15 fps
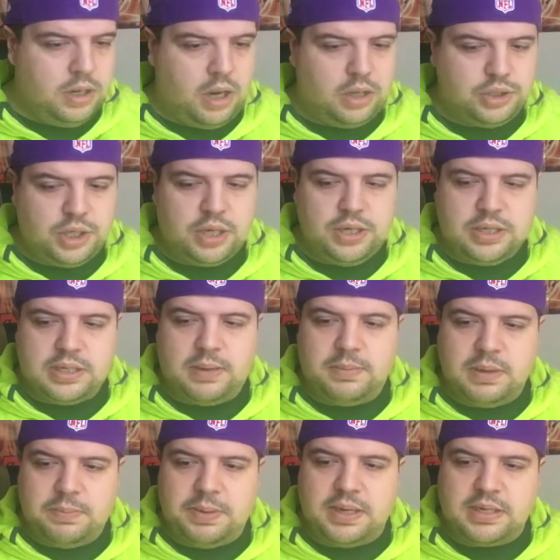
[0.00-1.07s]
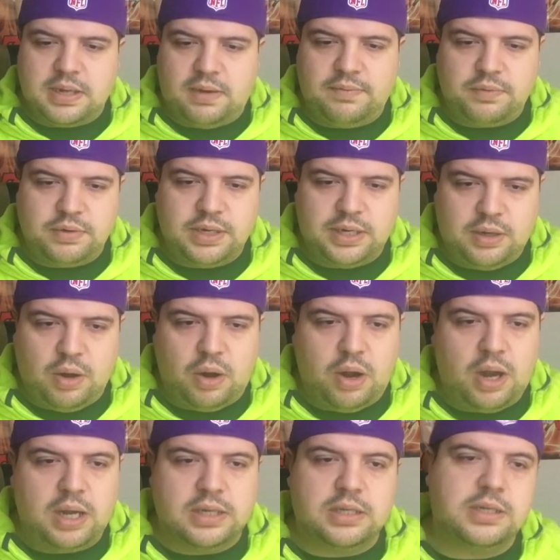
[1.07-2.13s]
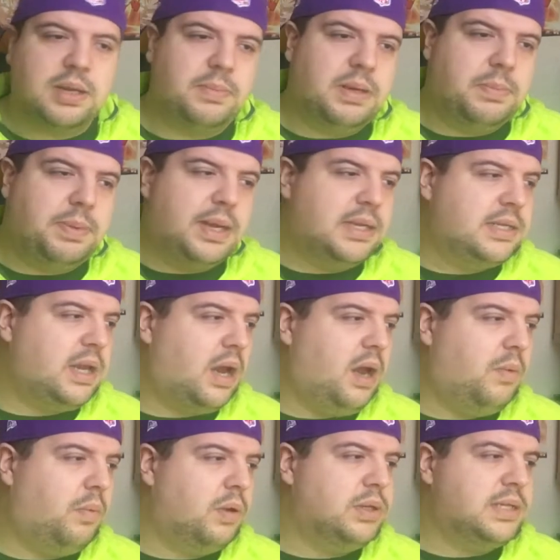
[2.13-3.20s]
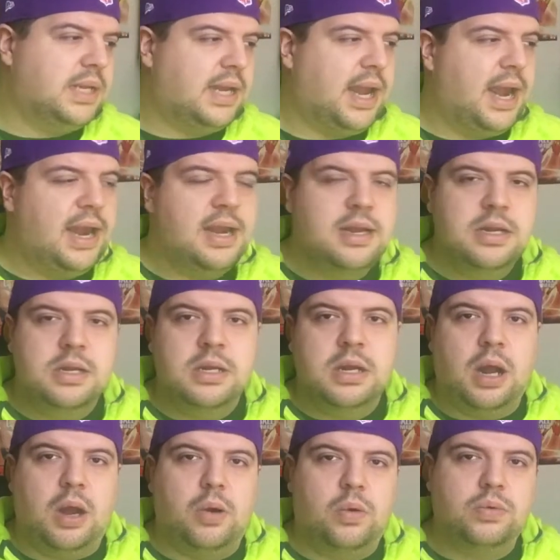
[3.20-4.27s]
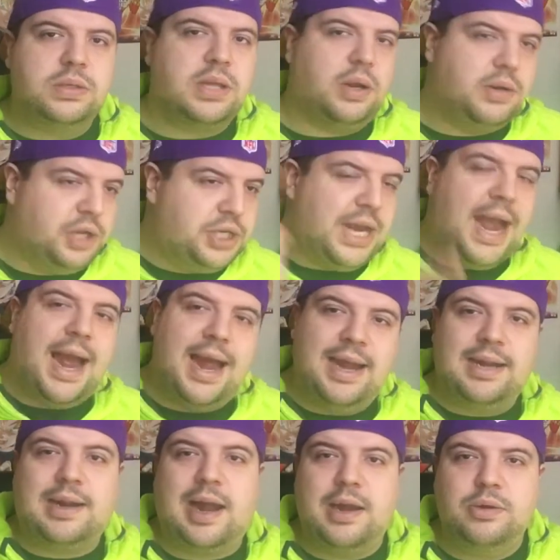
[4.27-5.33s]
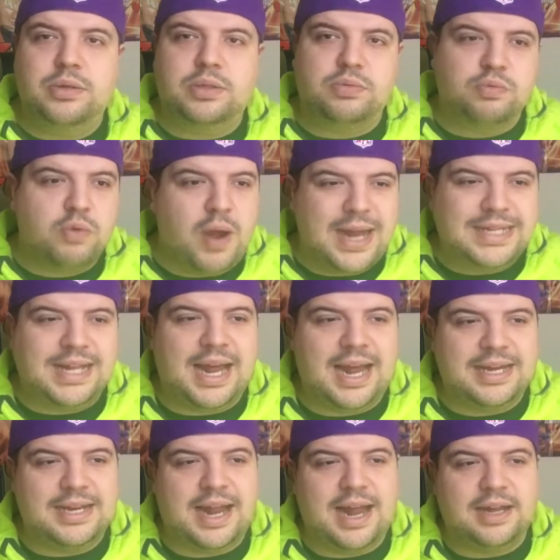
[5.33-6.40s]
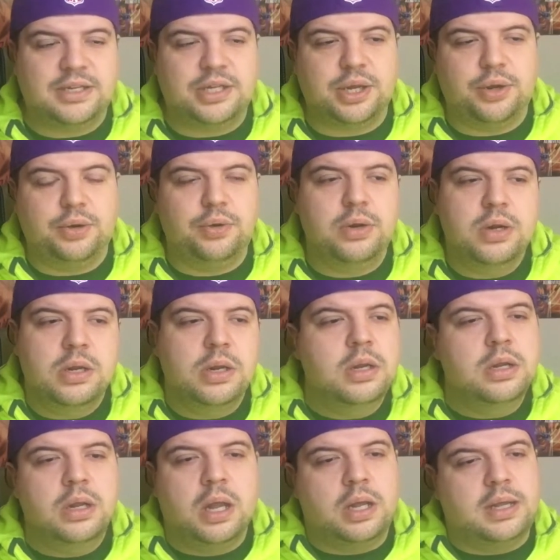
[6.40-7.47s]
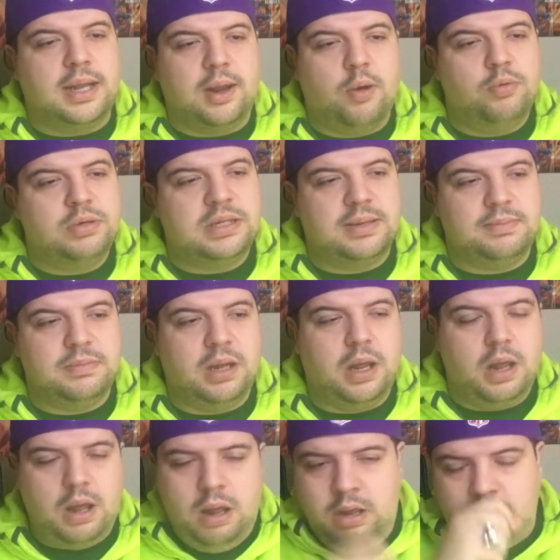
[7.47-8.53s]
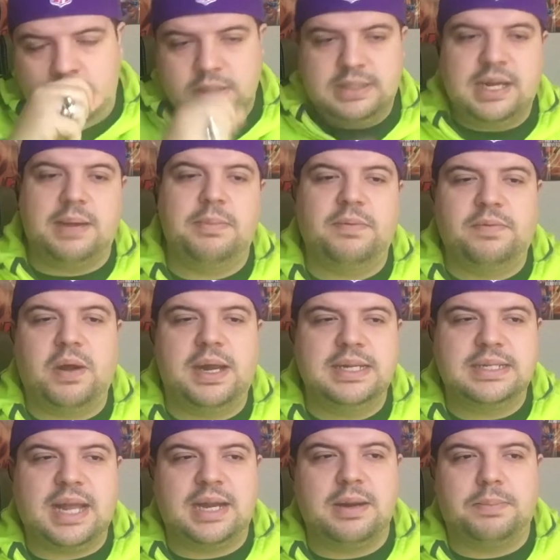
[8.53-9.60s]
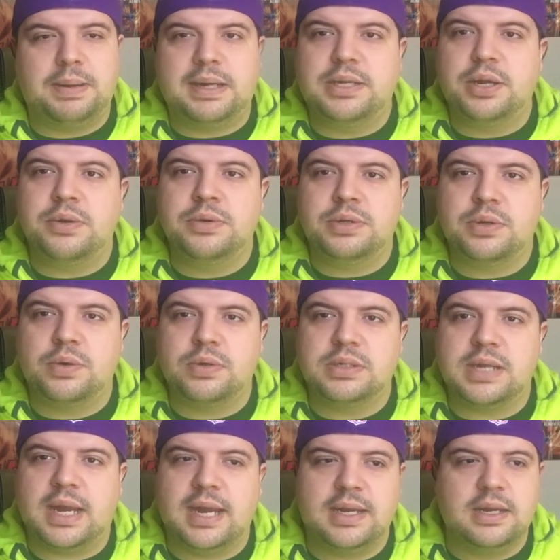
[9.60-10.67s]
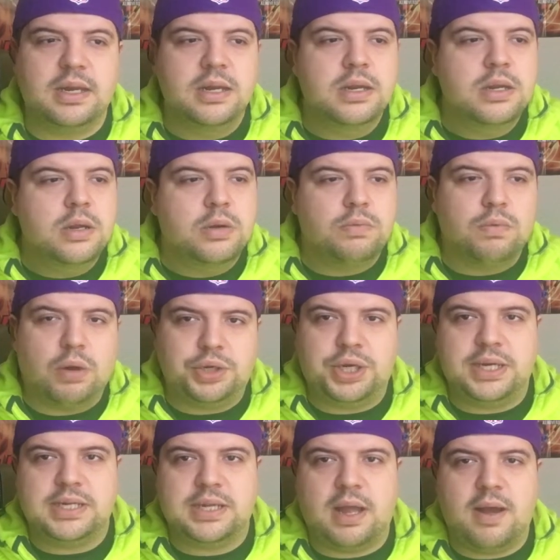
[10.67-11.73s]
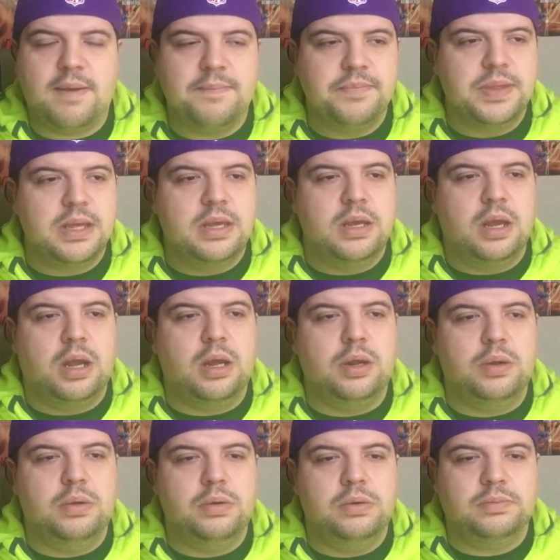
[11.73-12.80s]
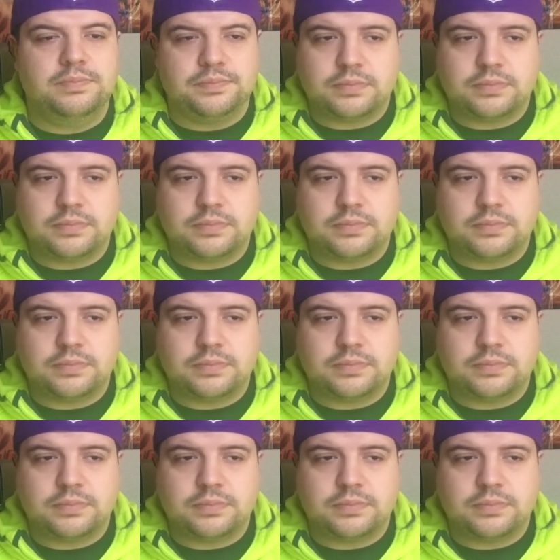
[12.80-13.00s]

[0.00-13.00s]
I'll show you some of the bits I've already got and some of the bits that I want to get. Also, the shout out goes right out now to the awesome team of guys down at Platoon stores in Rochester, who